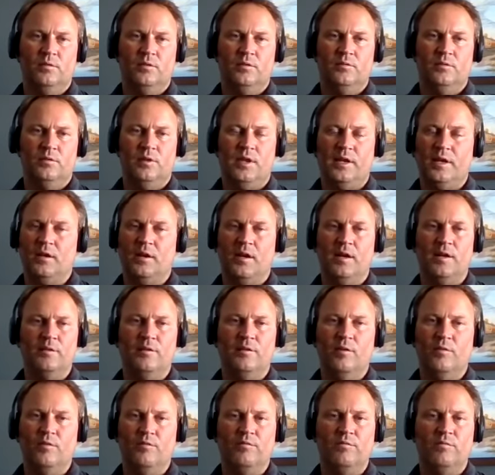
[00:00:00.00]
Like I
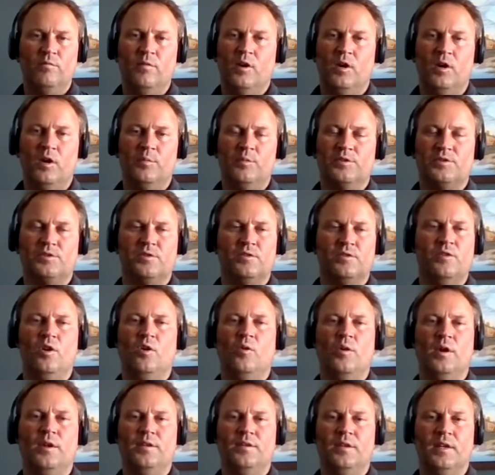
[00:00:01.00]
know almost no
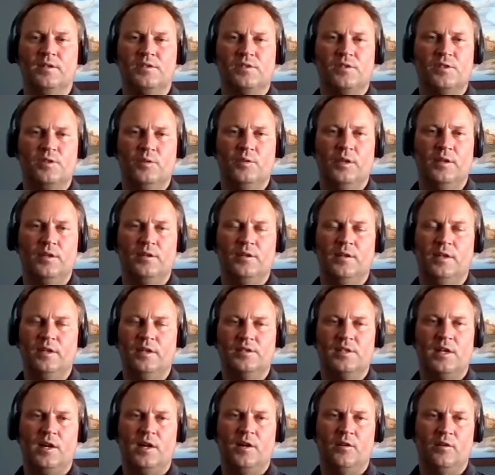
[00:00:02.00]
one that's doing
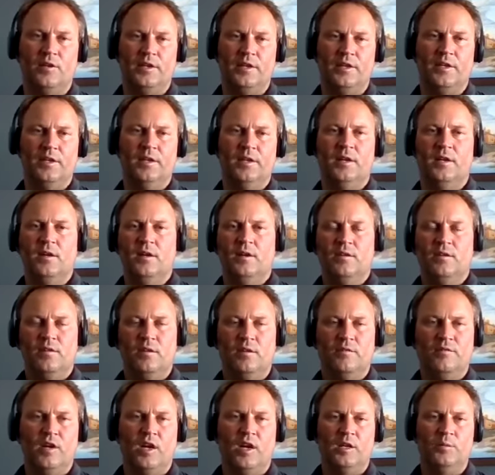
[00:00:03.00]
entirely
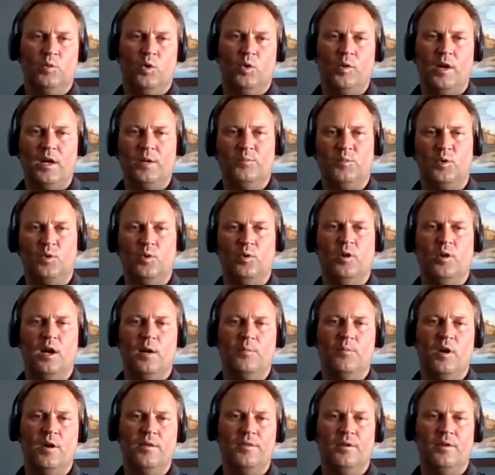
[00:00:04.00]
their variable rate
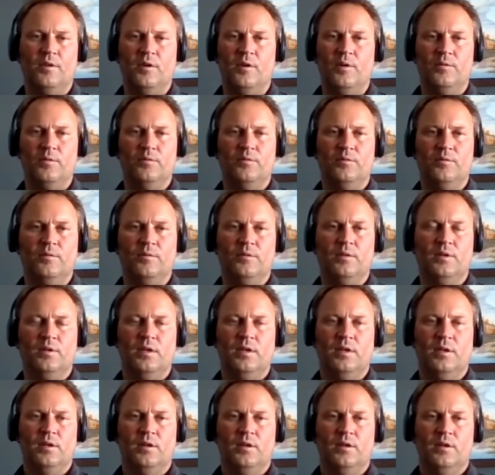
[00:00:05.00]
program on their own.
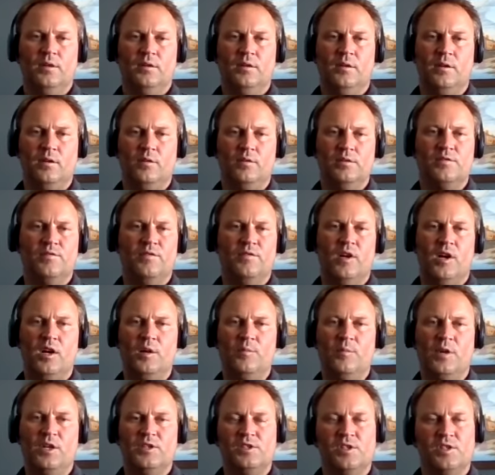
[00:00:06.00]
It's very
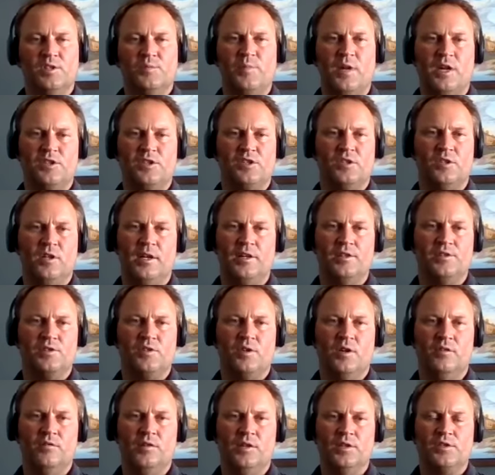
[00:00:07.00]
much a specialized
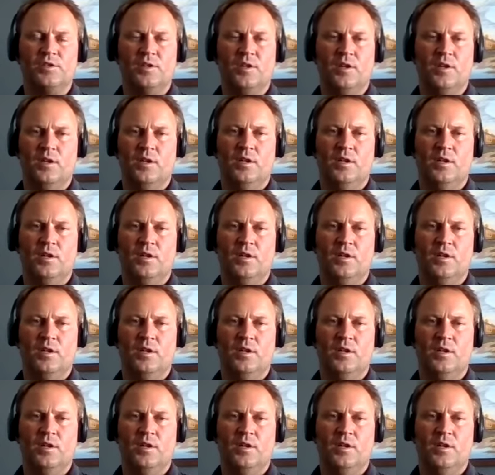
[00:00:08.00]
service.